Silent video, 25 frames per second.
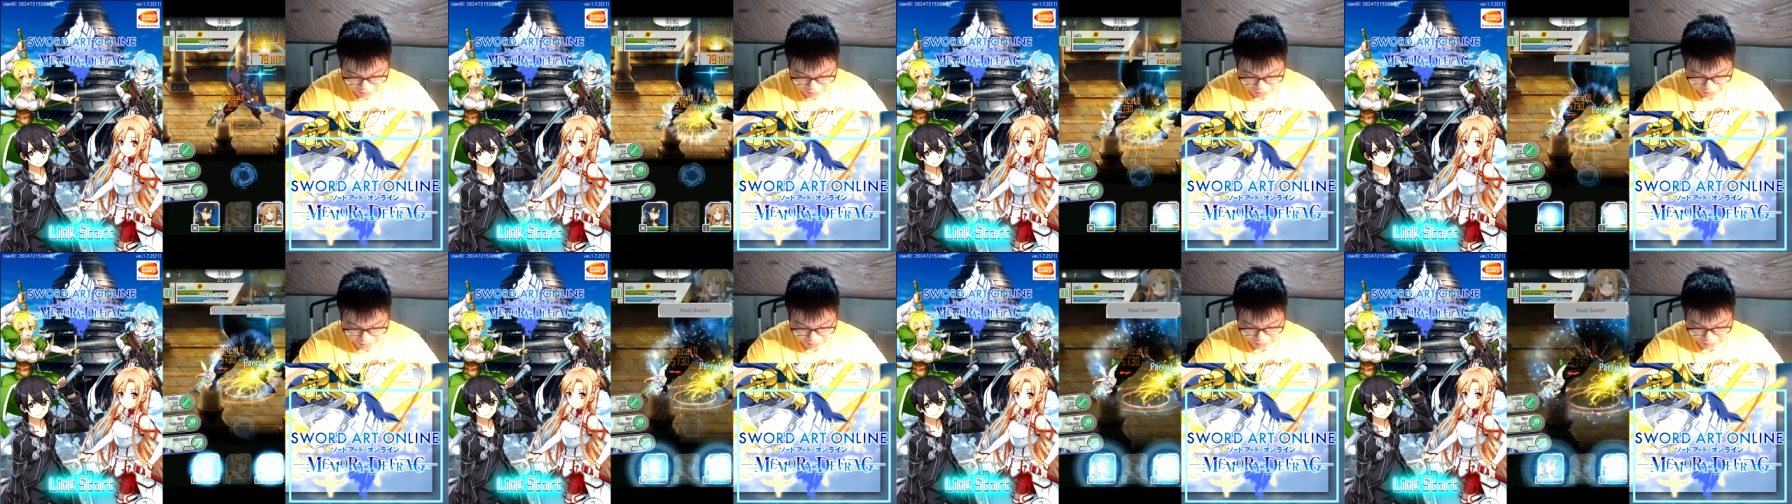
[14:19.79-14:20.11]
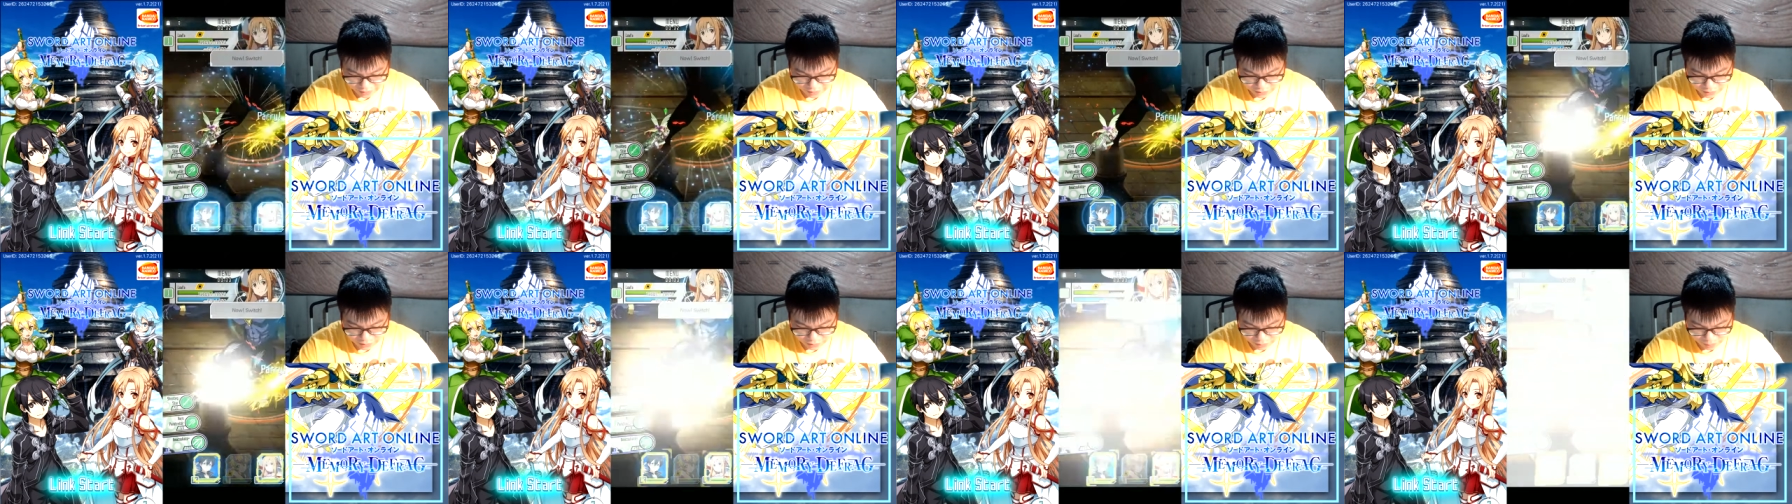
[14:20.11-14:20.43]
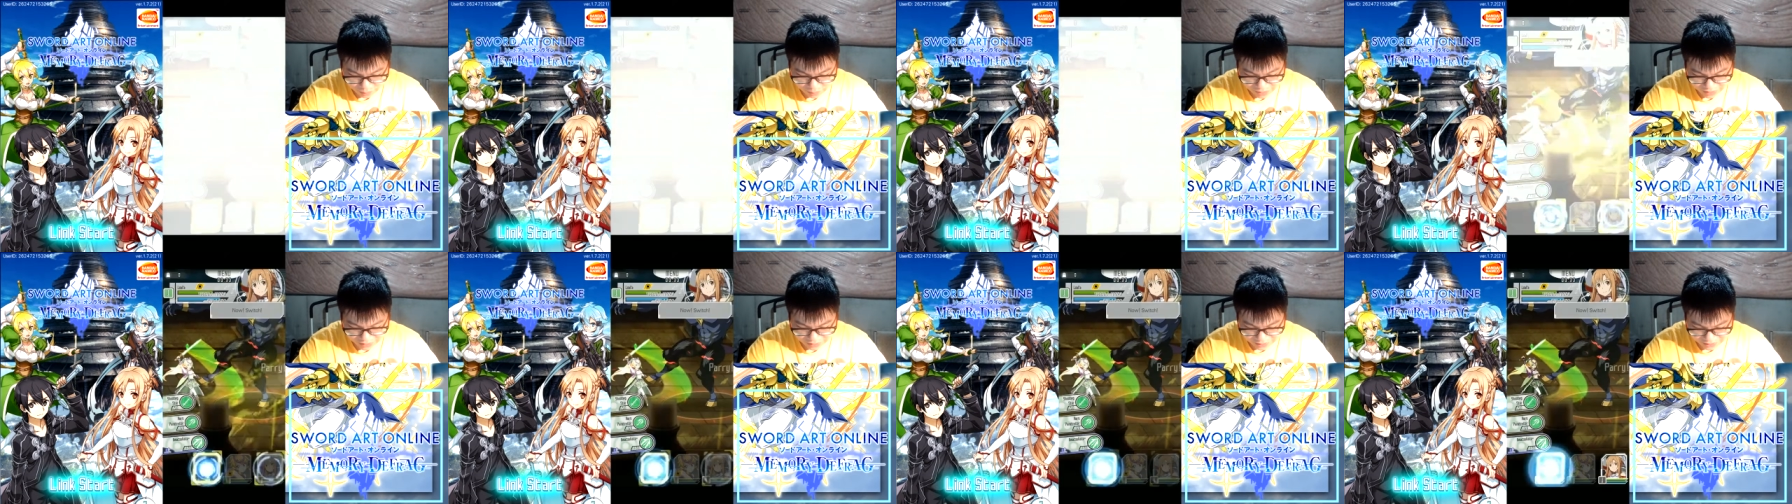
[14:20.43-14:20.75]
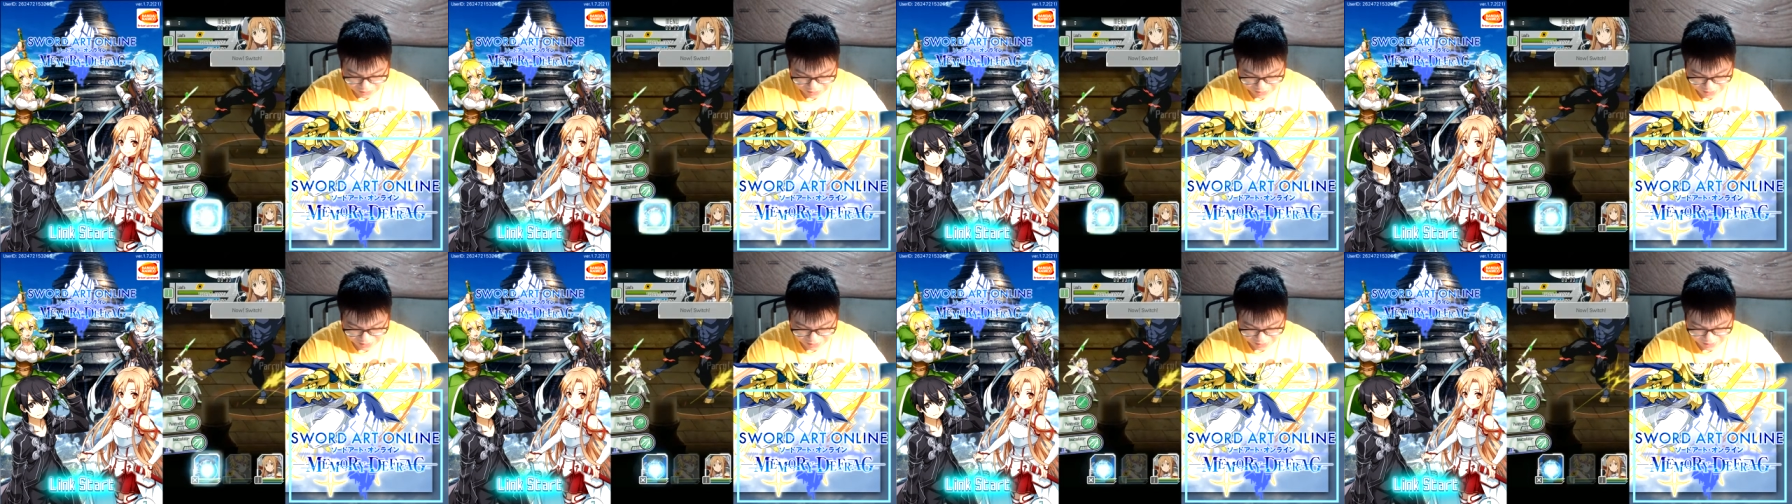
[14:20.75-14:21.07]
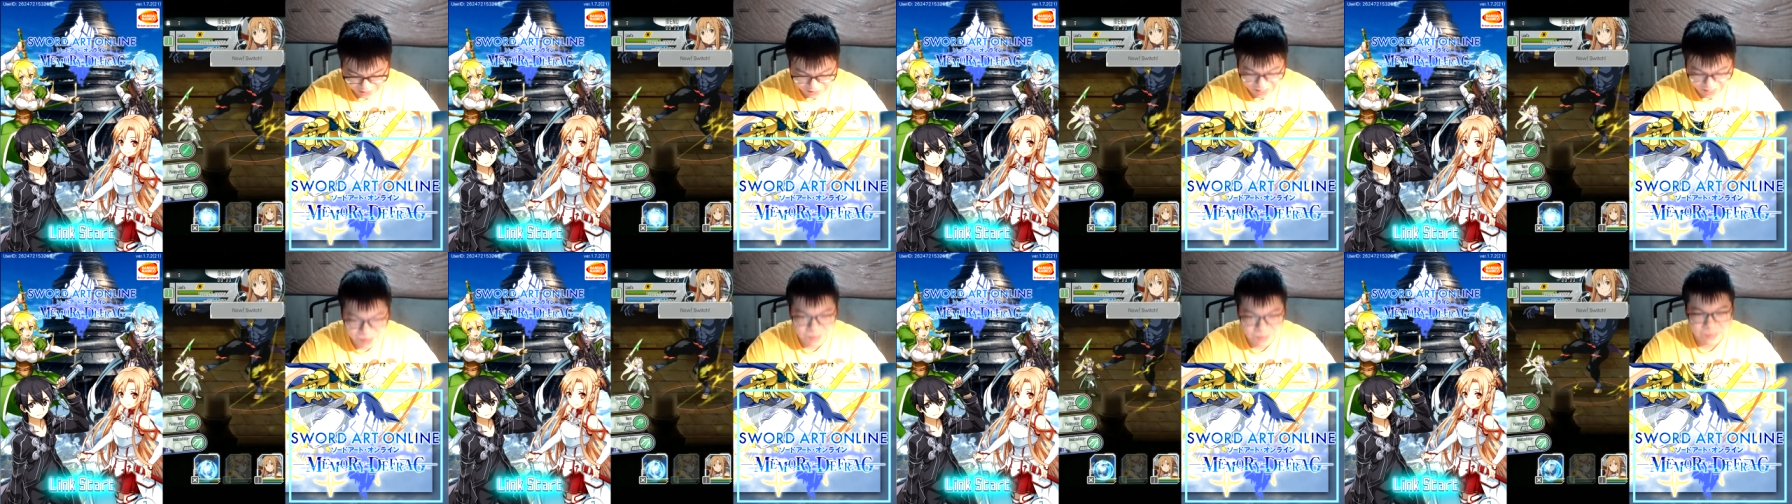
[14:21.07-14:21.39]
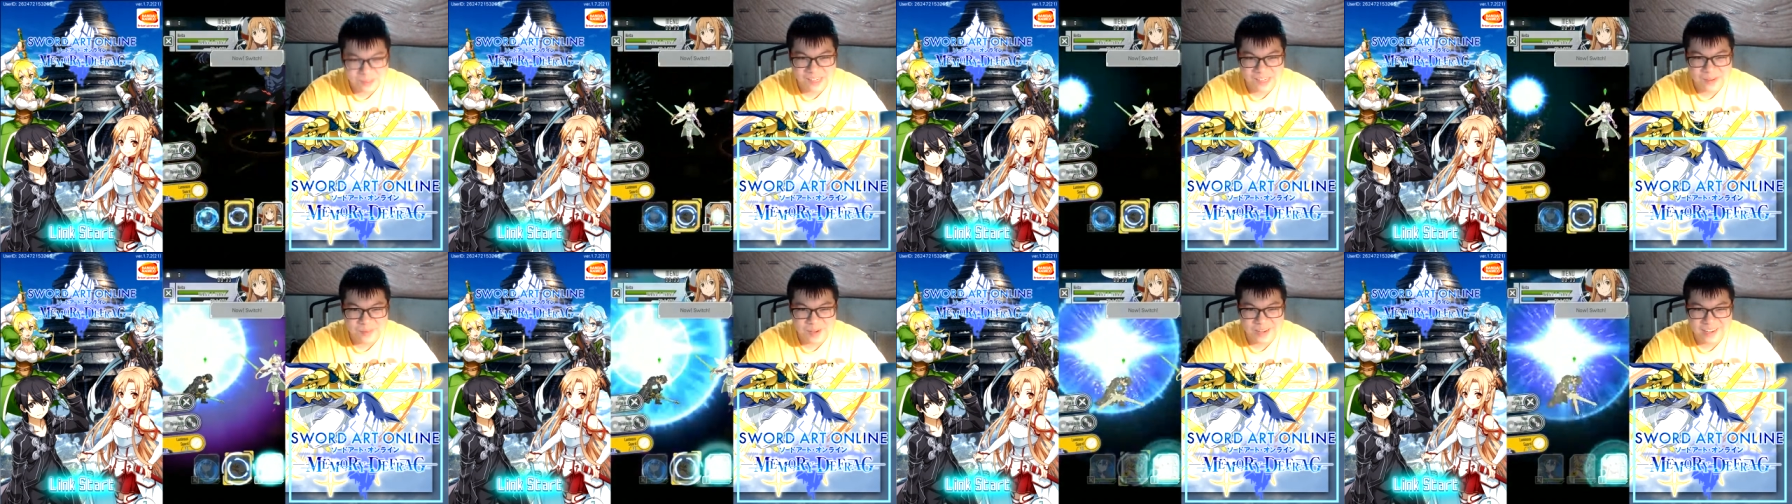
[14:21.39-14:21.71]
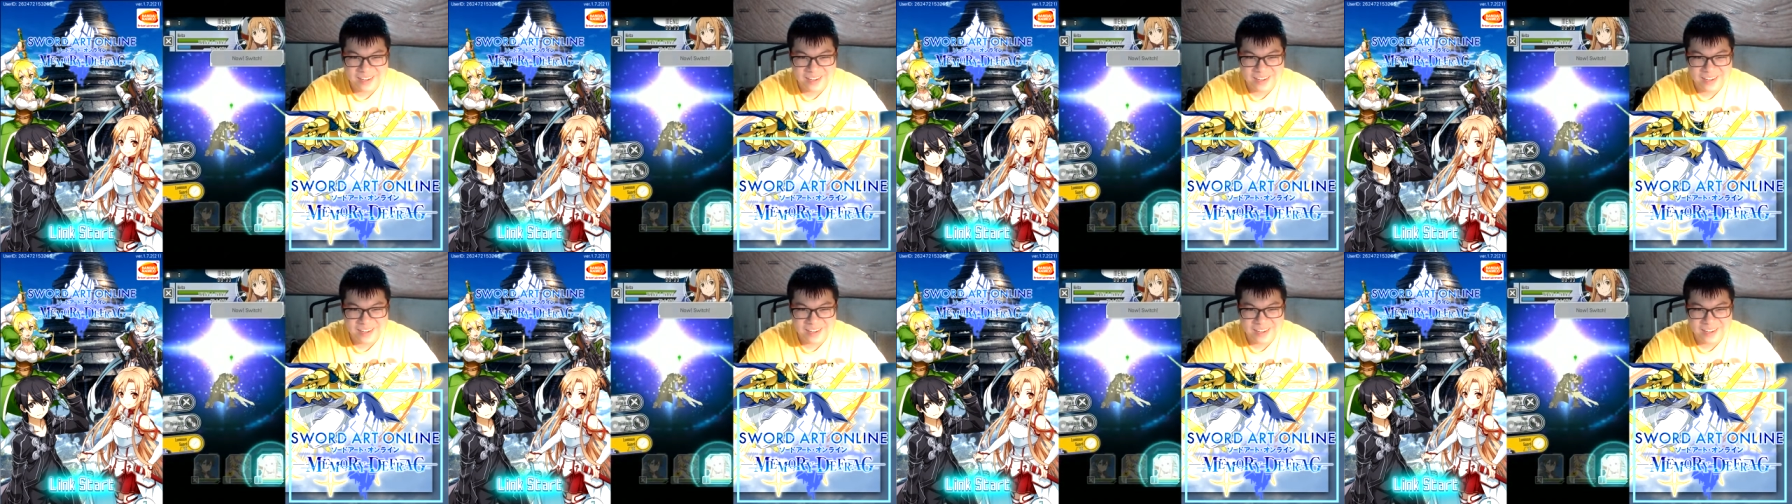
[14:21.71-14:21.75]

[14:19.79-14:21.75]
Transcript: okay, already only past 30 seconds. You can't blame me.